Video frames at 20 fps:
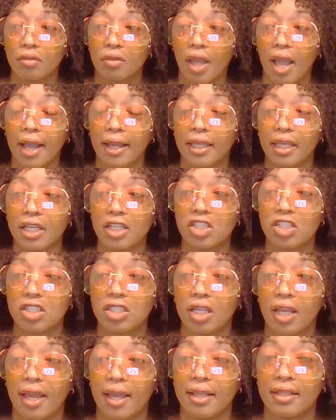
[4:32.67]
I guess
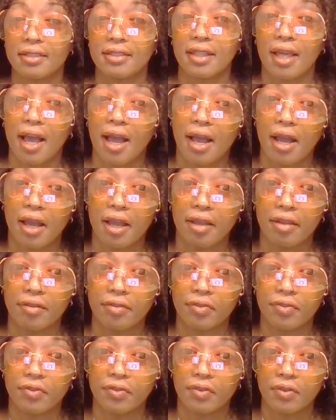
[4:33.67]
she has the hive
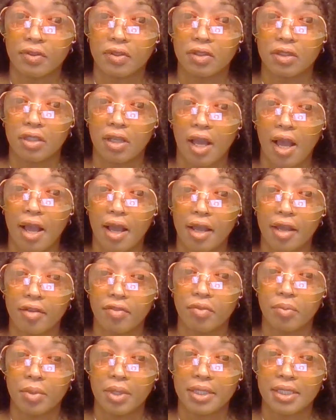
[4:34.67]

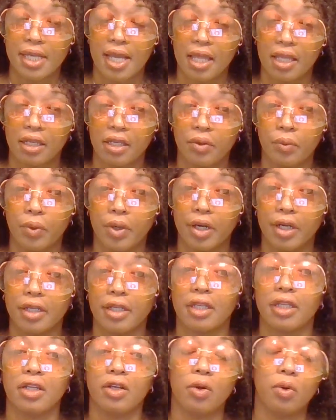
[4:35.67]
mentality where
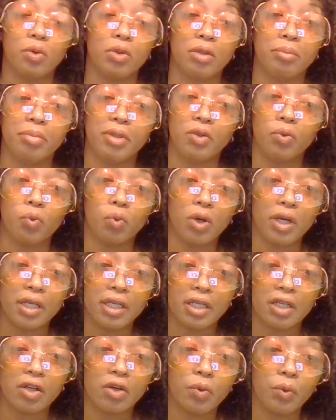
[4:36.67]
it can only be
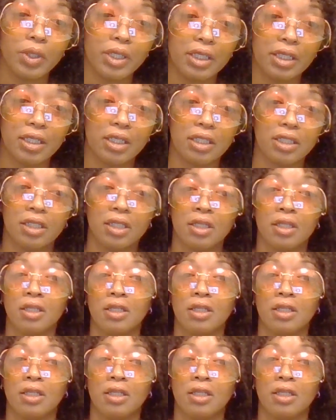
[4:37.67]
one queen